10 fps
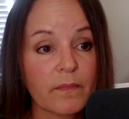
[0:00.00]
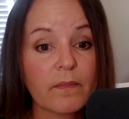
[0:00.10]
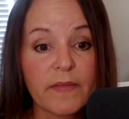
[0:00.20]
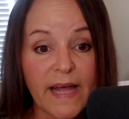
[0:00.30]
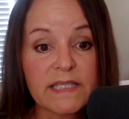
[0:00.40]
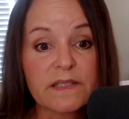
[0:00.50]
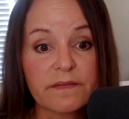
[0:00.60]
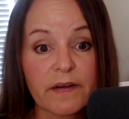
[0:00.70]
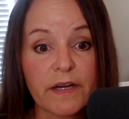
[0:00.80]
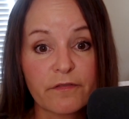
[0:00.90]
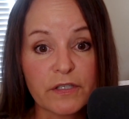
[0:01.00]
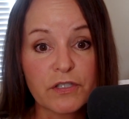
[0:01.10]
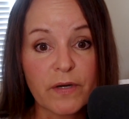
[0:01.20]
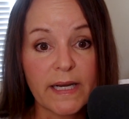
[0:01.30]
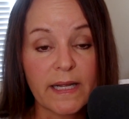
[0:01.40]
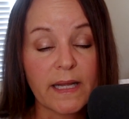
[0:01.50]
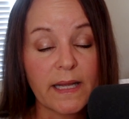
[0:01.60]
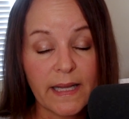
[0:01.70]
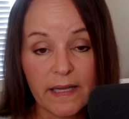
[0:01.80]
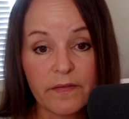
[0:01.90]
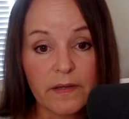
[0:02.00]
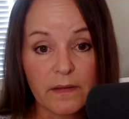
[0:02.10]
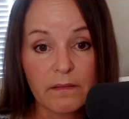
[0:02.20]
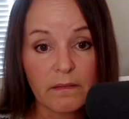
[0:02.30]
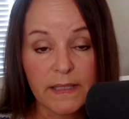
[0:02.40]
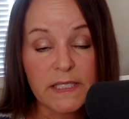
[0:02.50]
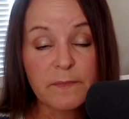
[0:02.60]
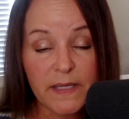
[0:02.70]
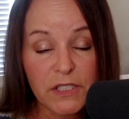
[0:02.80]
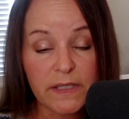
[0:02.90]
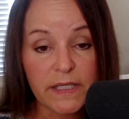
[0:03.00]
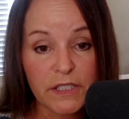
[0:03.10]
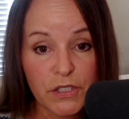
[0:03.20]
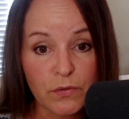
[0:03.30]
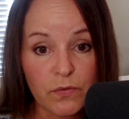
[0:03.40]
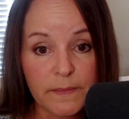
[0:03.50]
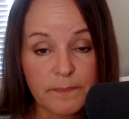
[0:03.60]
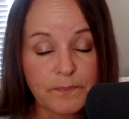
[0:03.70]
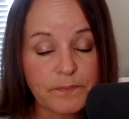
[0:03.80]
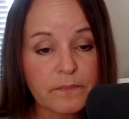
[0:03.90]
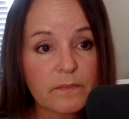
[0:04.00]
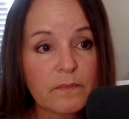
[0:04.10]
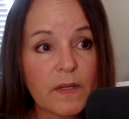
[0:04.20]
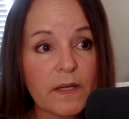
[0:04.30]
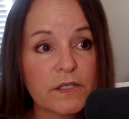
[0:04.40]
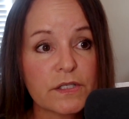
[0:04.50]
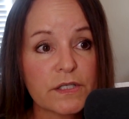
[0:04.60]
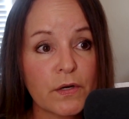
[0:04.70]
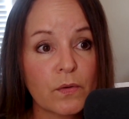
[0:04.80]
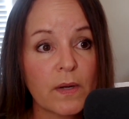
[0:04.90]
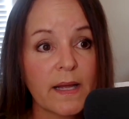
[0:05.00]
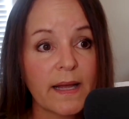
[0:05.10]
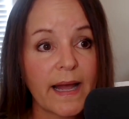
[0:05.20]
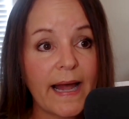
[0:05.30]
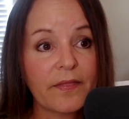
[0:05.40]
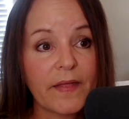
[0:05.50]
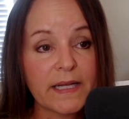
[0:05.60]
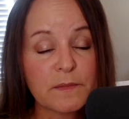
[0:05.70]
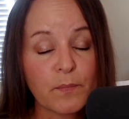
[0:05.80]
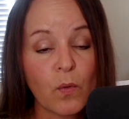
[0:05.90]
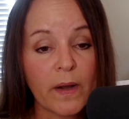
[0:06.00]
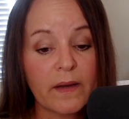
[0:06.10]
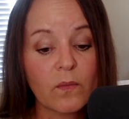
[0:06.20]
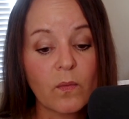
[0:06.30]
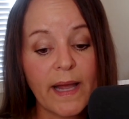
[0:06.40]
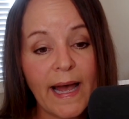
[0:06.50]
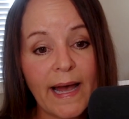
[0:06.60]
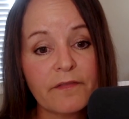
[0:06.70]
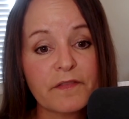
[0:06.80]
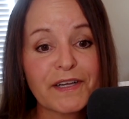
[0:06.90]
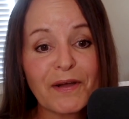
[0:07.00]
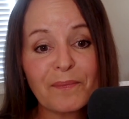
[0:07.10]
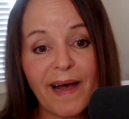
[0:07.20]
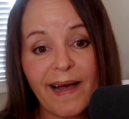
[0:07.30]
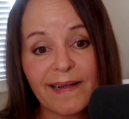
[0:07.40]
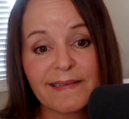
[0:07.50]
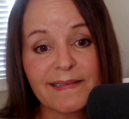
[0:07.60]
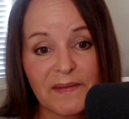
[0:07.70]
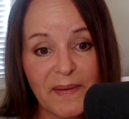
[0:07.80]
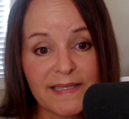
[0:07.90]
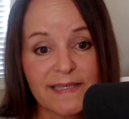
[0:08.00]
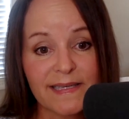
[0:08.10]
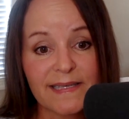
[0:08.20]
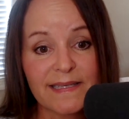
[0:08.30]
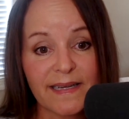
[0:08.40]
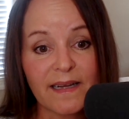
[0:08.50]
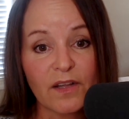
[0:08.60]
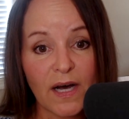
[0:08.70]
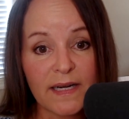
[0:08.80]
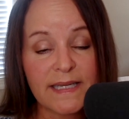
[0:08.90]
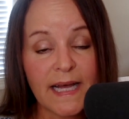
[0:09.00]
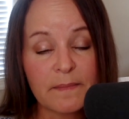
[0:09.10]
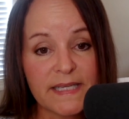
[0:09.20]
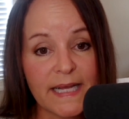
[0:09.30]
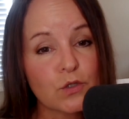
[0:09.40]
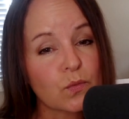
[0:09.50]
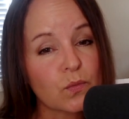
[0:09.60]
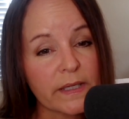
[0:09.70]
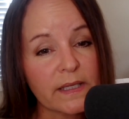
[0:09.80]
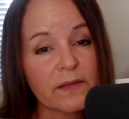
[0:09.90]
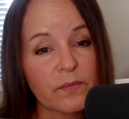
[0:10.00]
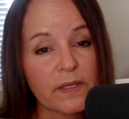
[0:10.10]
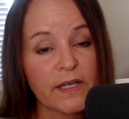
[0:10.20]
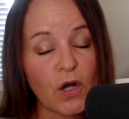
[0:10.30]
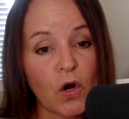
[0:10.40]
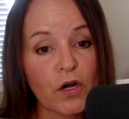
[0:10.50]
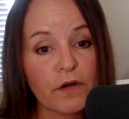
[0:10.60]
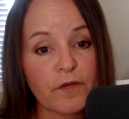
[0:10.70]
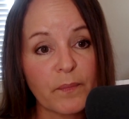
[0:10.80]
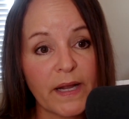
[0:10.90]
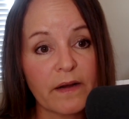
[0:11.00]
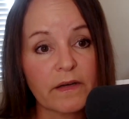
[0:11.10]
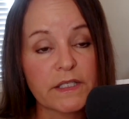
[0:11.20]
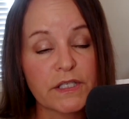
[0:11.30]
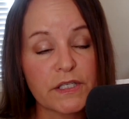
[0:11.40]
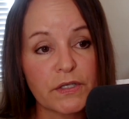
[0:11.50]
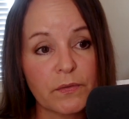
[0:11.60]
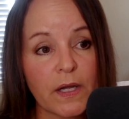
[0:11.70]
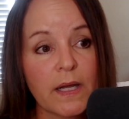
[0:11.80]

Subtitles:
that's very frustrating, even especially in children. So at that point, we have to go back to the basics. And a lot of times that's really, really hard for parents to do,